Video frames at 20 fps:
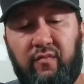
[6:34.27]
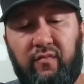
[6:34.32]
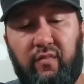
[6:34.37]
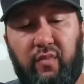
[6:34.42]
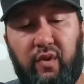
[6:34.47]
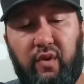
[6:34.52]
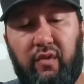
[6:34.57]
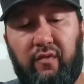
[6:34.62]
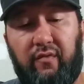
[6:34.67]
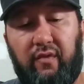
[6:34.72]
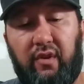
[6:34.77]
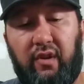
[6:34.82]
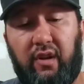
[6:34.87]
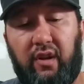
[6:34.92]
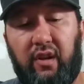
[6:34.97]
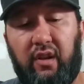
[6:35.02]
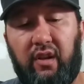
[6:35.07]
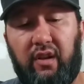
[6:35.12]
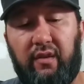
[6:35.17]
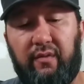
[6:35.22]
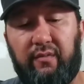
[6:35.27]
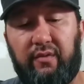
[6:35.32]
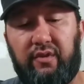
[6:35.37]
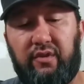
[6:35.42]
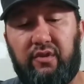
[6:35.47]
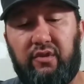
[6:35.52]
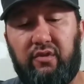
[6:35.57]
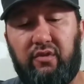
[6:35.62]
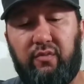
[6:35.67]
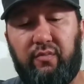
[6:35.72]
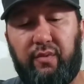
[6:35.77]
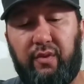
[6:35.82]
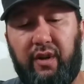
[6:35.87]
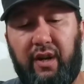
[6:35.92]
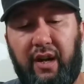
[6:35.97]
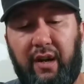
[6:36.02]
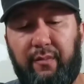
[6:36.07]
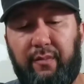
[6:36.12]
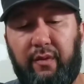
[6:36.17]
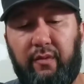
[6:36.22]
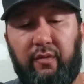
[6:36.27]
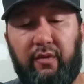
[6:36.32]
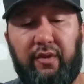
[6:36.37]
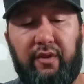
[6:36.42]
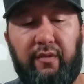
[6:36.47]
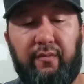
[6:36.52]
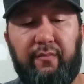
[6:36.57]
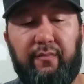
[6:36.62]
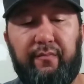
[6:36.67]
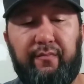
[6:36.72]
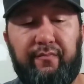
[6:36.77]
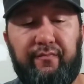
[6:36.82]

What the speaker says: But overall, I'm super happy with him.